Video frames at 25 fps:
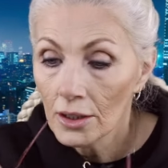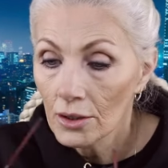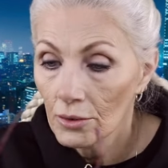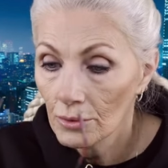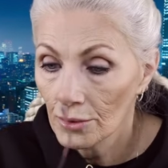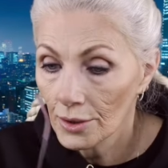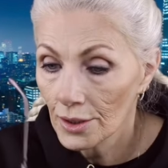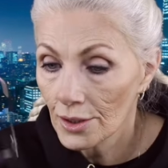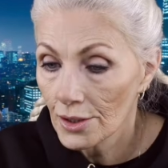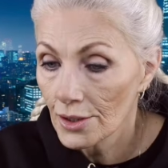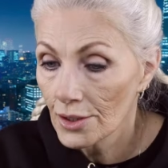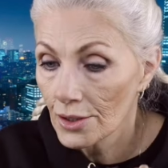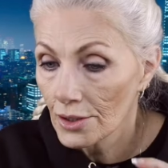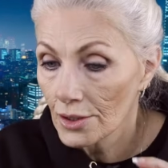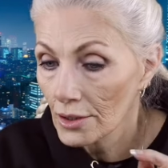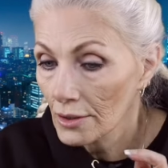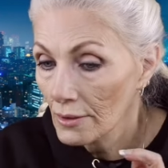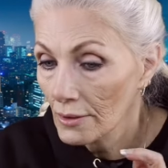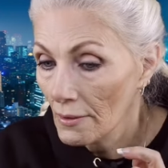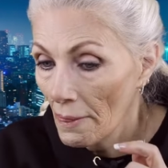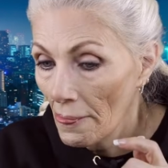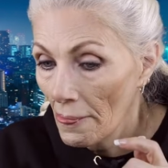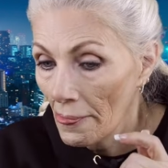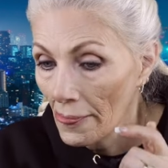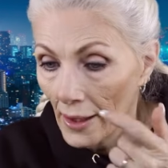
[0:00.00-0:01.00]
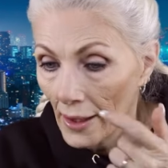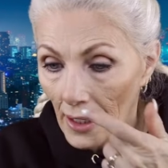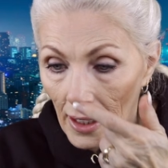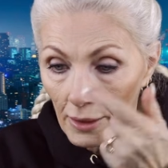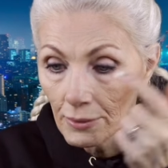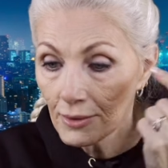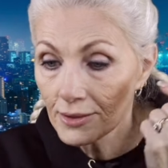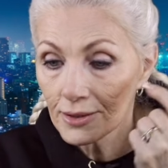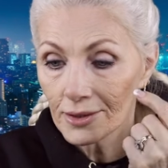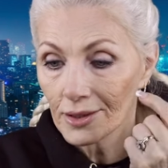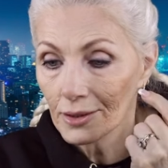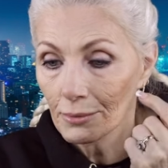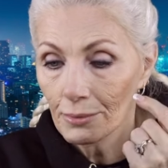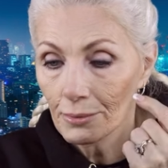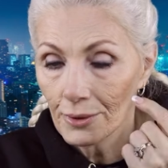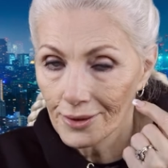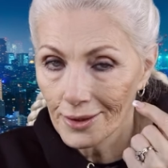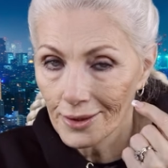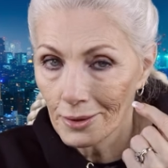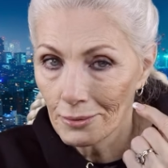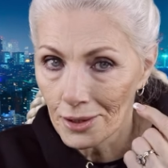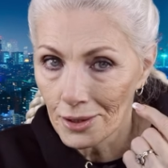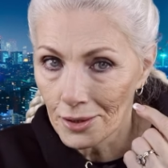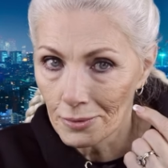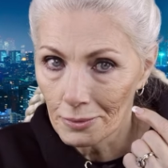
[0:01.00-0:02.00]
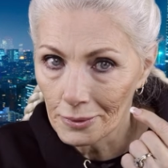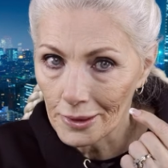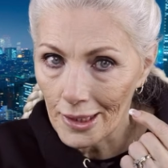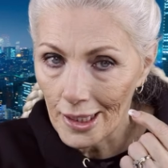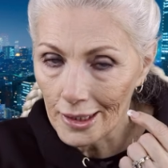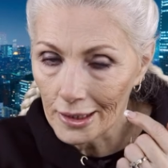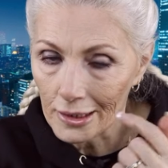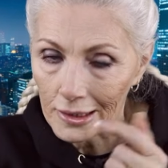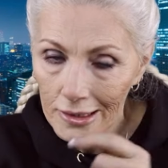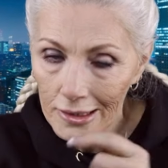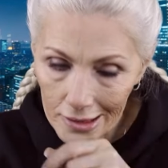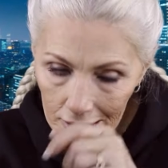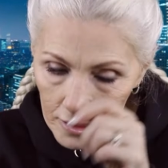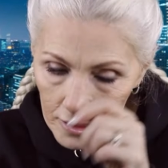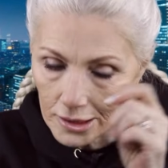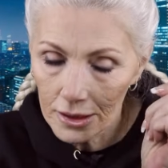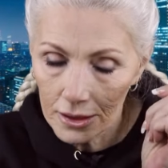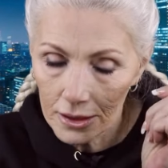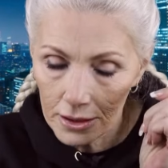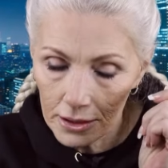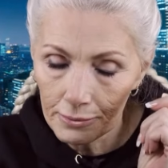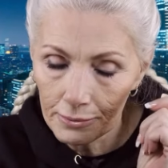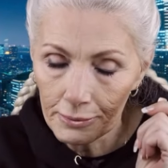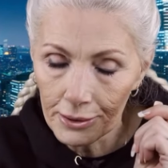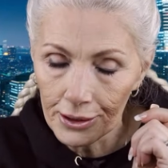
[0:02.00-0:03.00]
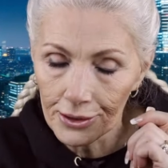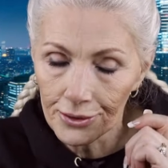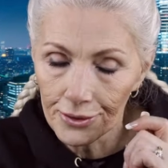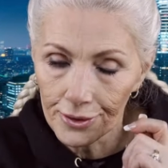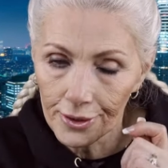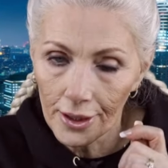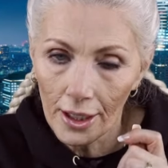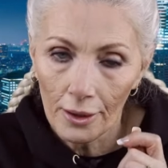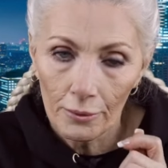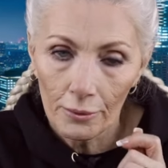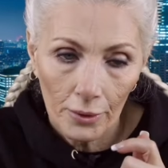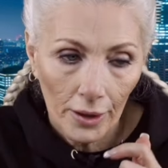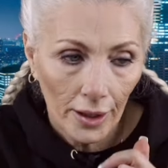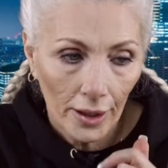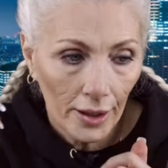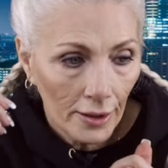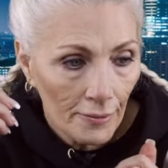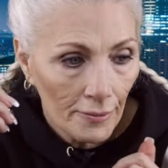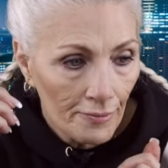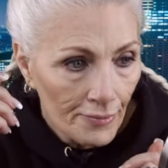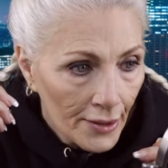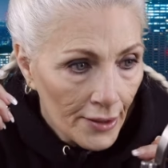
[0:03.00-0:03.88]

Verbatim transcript: which I wasn't going to put that much black on. It just smeared that way.